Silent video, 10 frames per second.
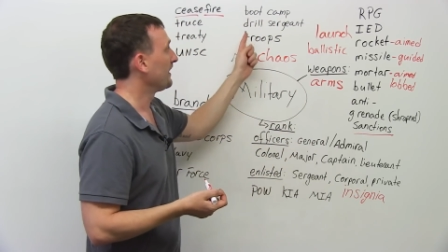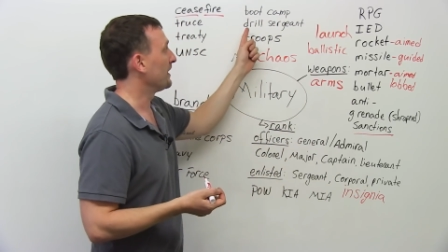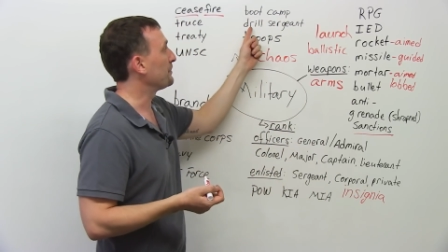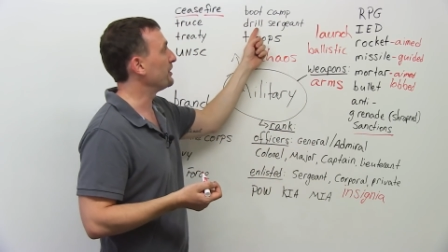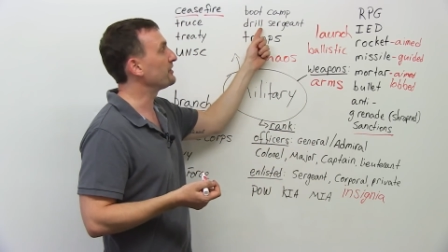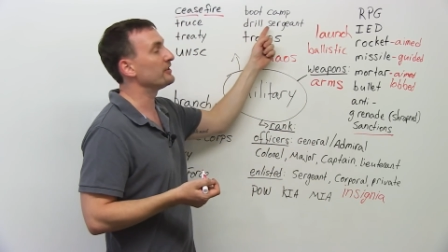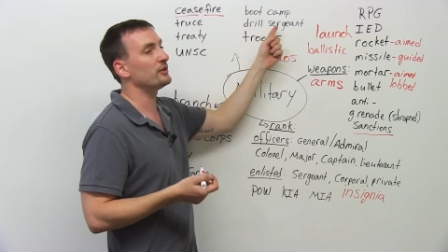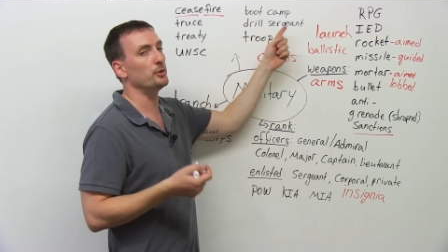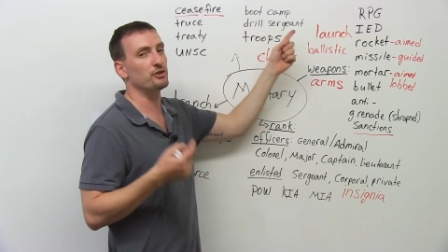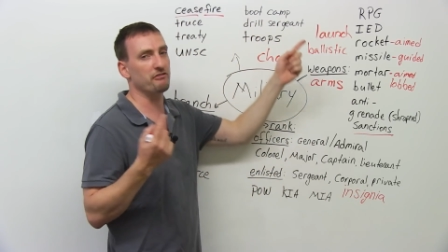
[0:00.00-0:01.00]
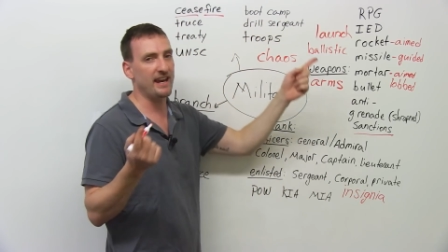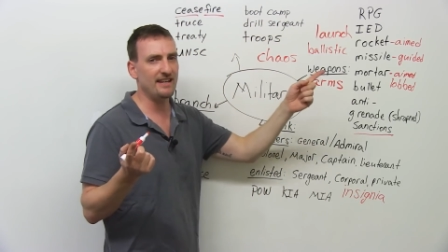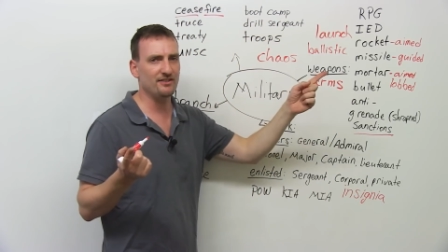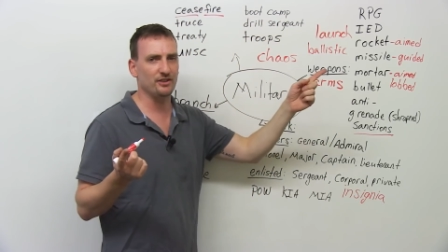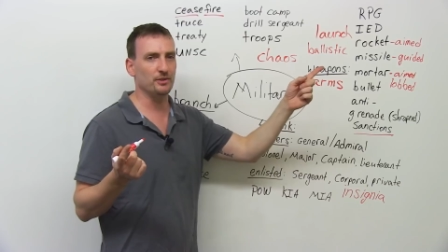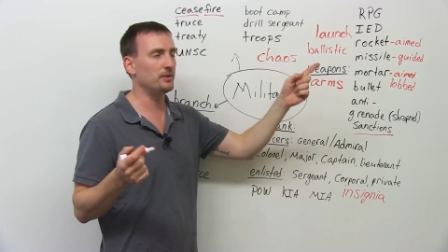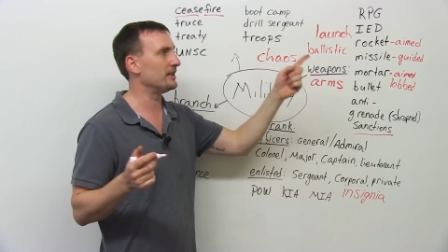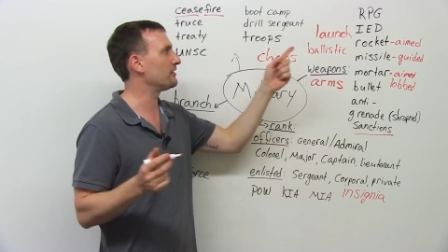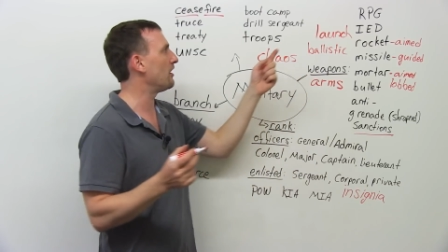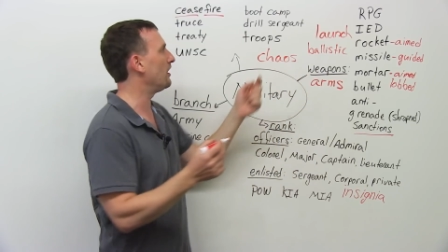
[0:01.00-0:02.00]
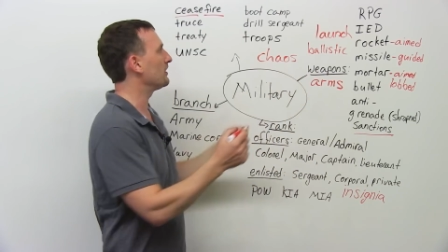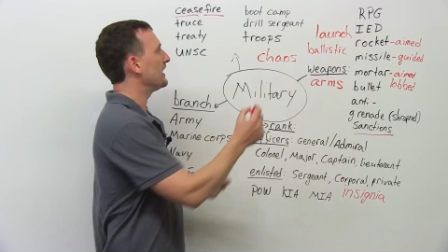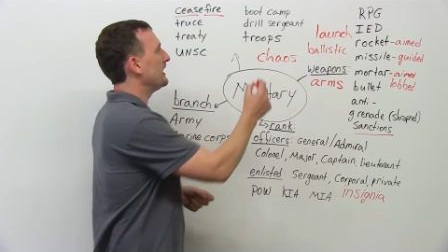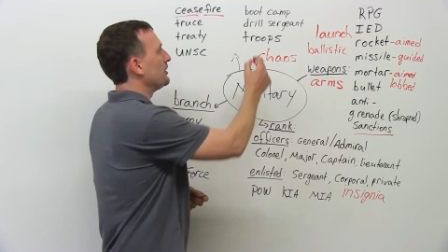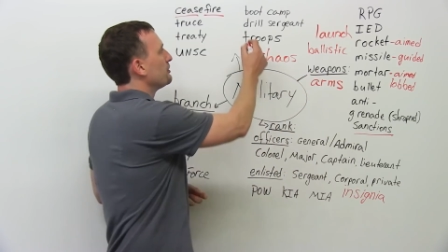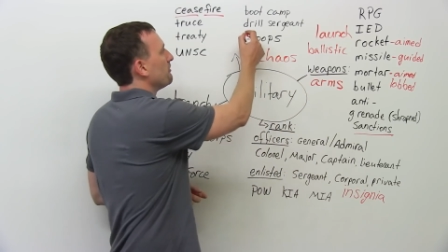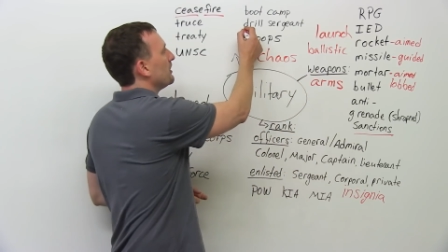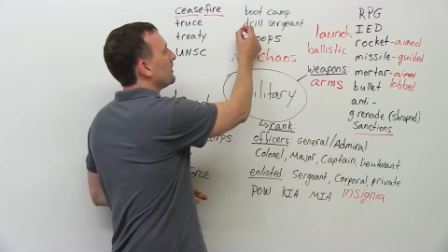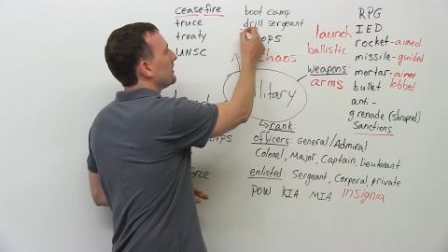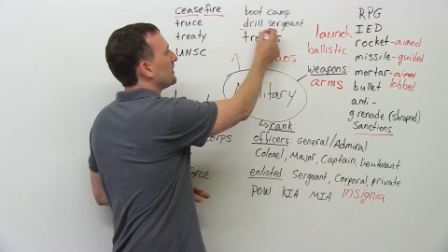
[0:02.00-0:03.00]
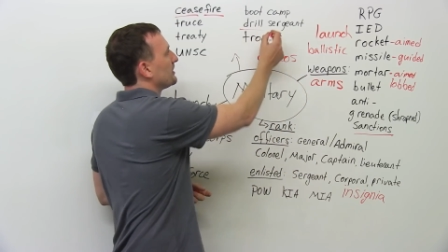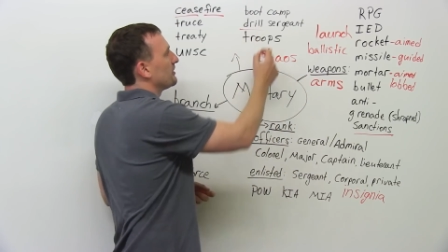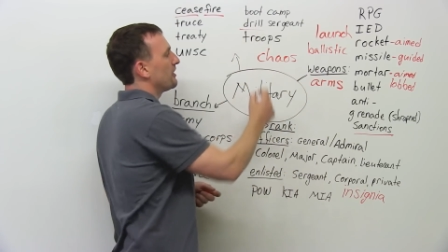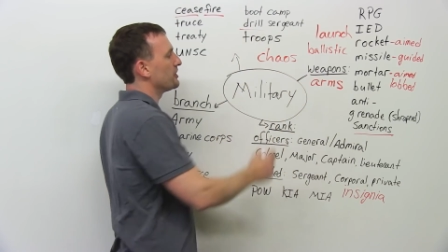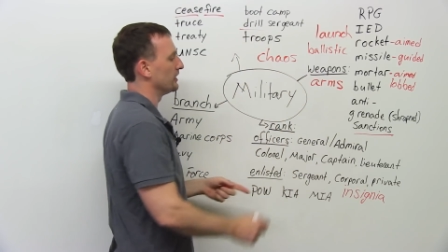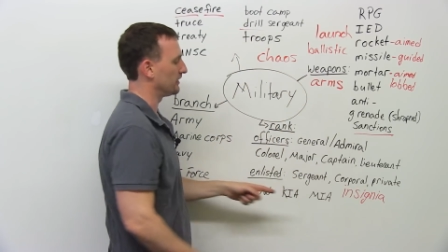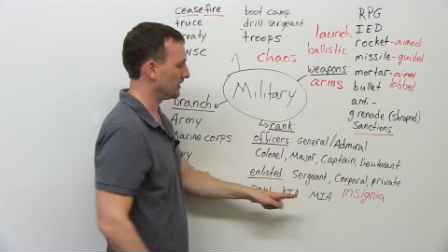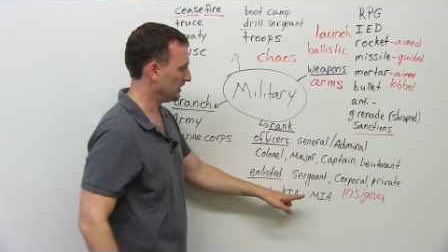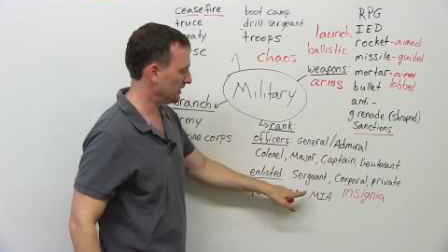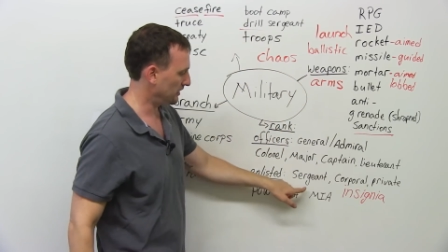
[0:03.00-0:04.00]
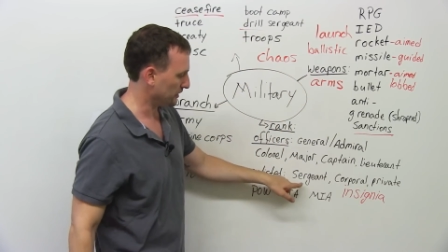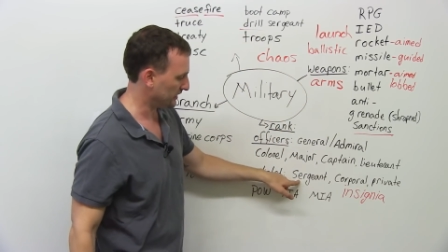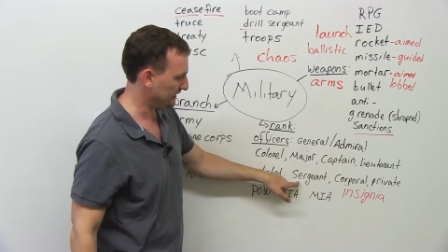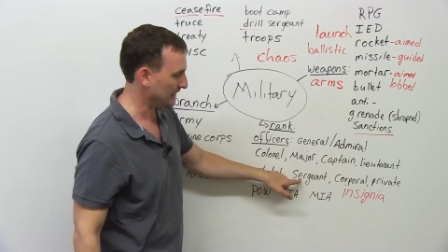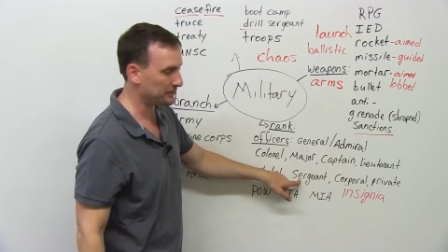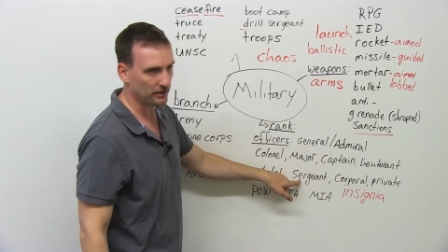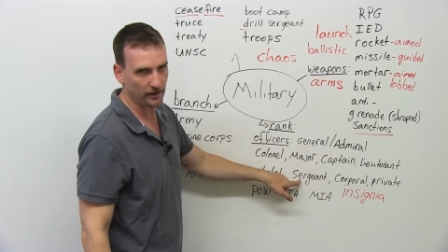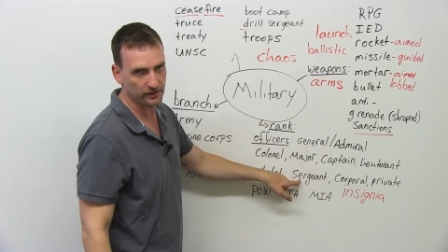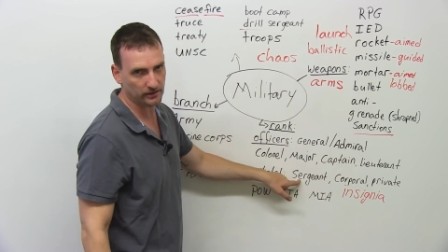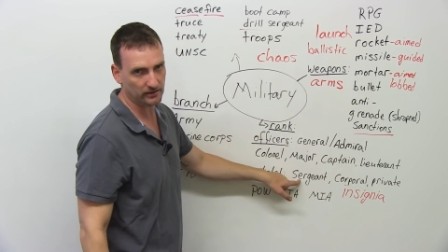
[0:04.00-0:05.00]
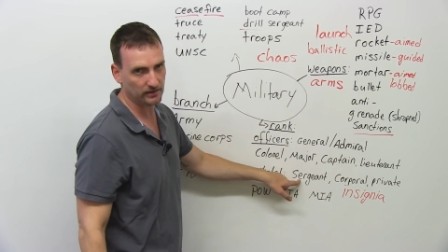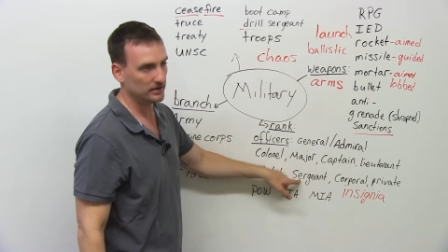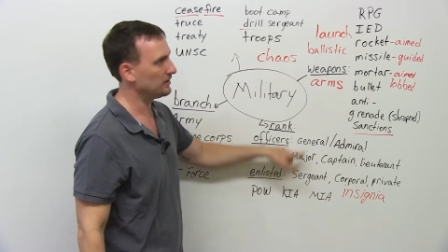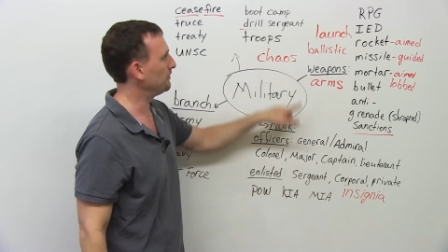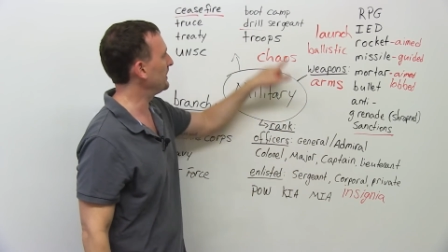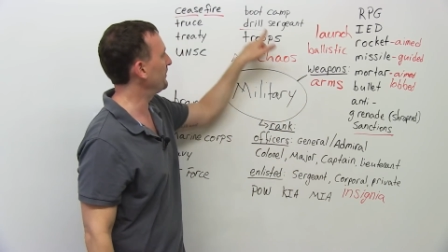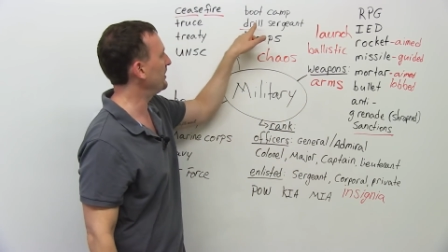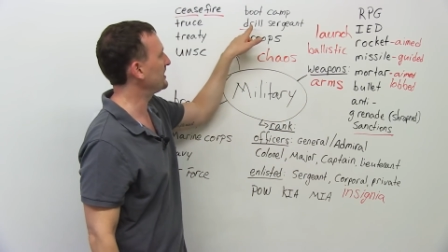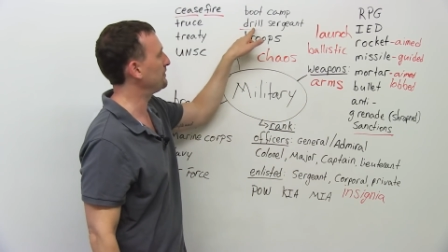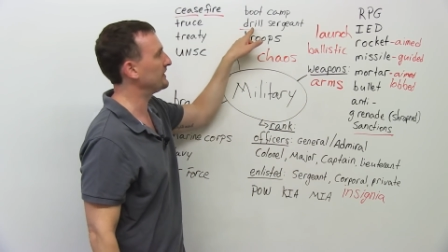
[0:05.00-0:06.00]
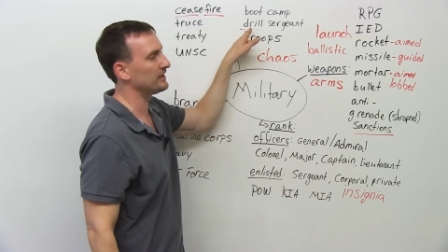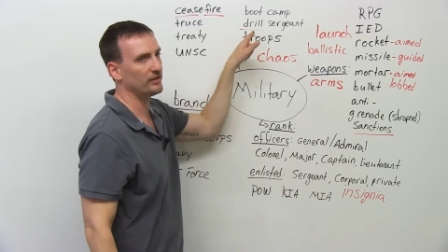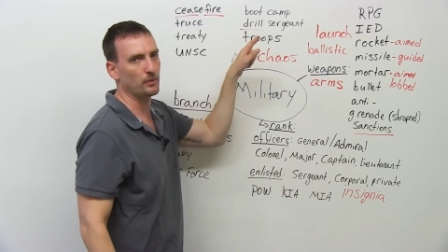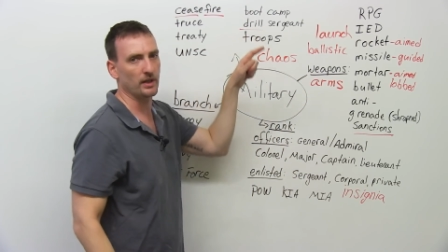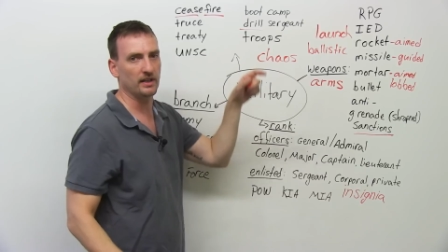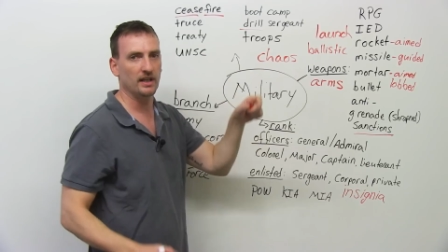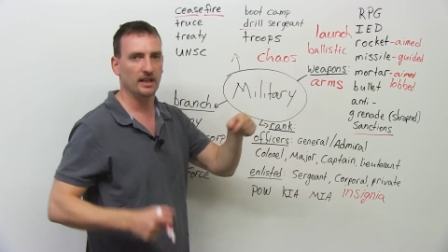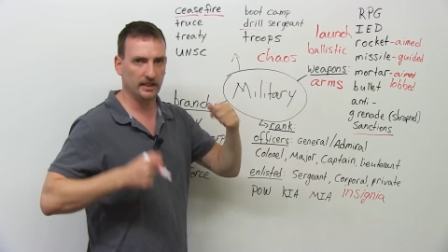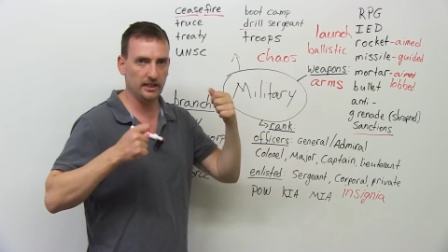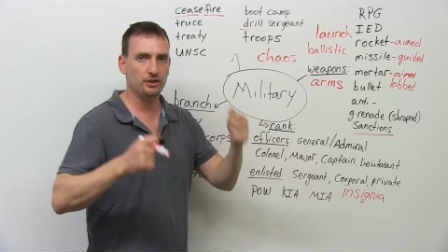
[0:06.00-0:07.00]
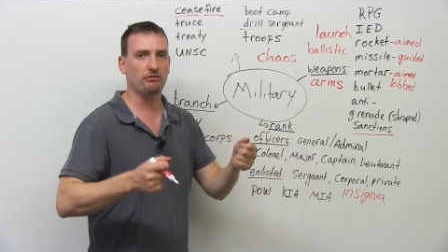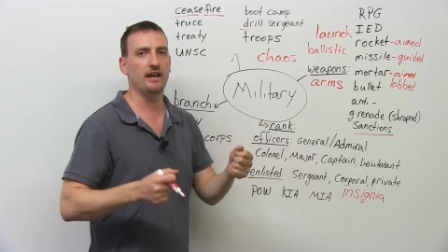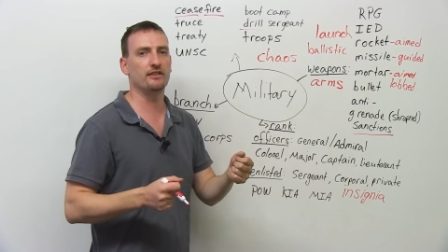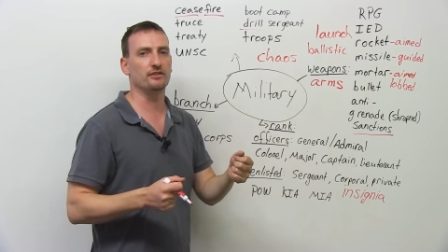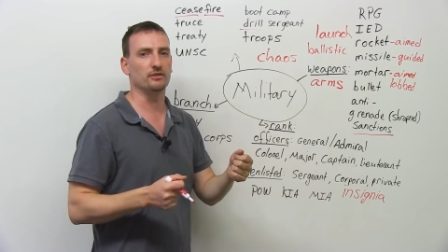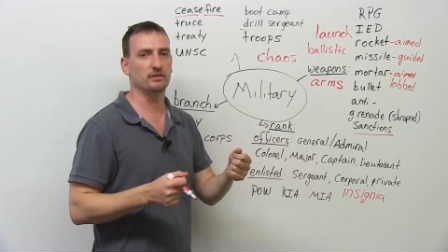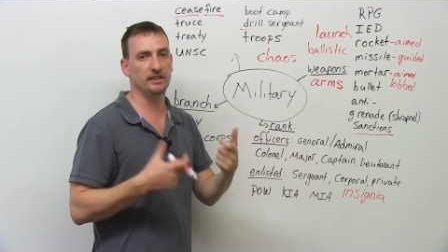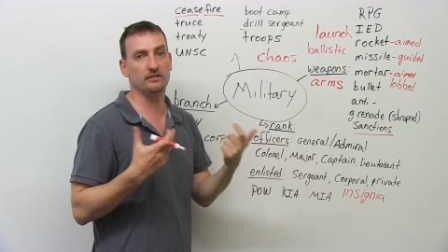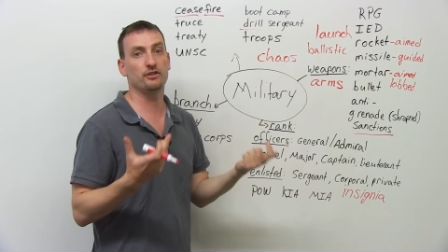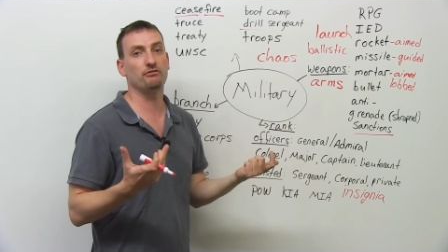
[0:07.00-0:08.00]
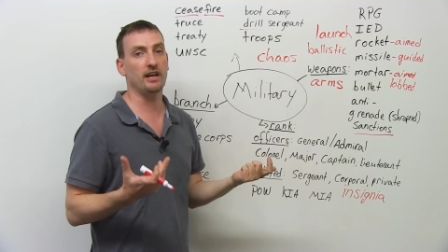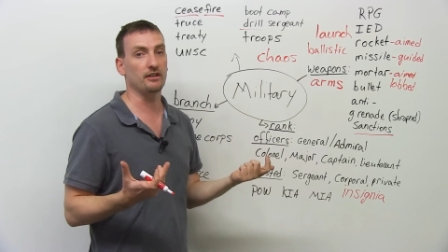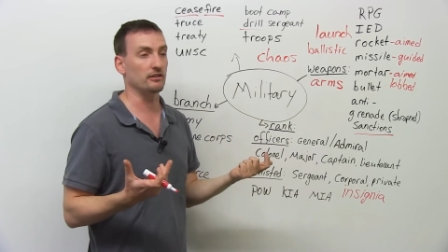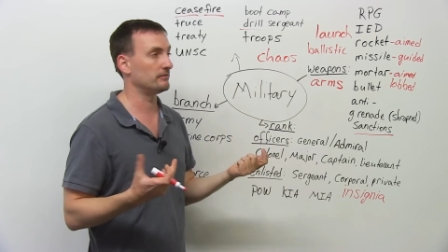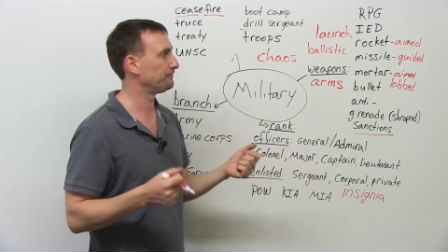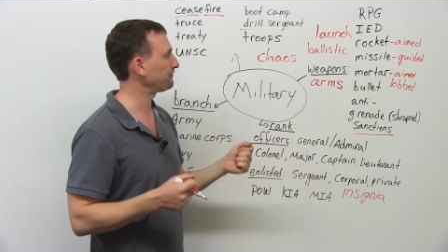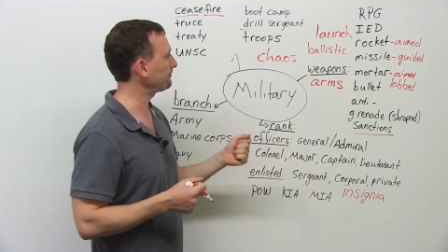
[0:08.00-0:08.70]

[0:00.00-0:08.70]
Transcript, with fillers: The person who trains you is called a drill sergeant. So it's the same sergeant, but a very specific one. He trains you. He's the trainer.